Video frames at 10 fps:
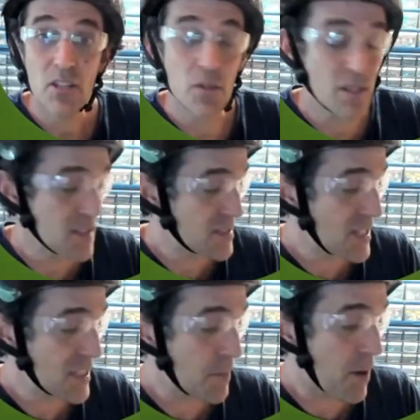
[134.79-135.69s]
You can
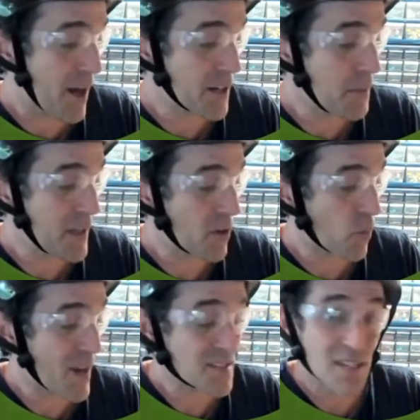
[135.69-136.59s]
see at the bottom, it
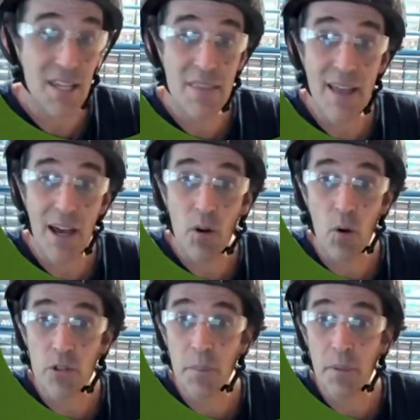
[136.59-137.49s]
rests in that
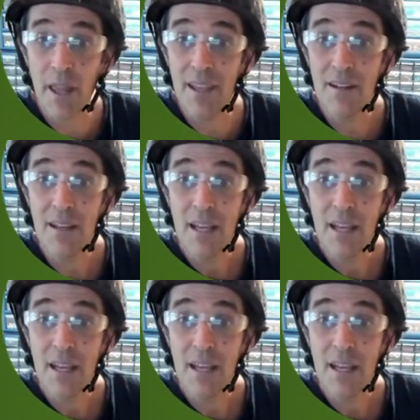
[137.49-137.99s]
hold plate,